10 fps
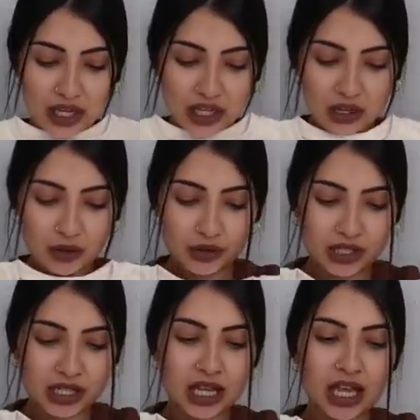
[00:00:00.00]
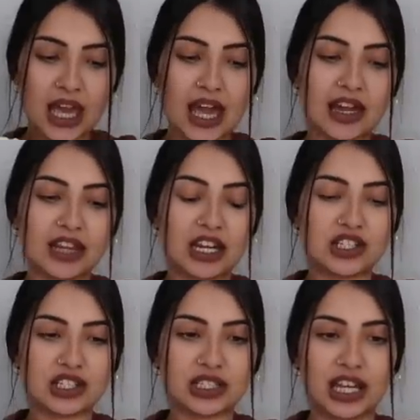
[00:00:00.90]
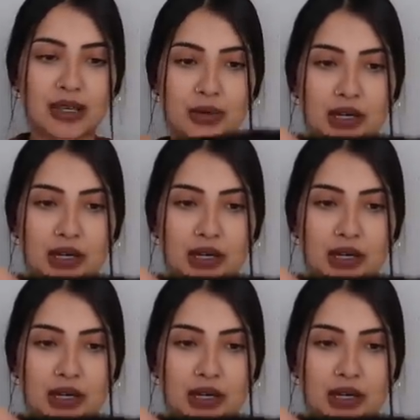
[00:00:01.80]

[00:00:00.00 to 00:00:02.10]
cute, and then it just came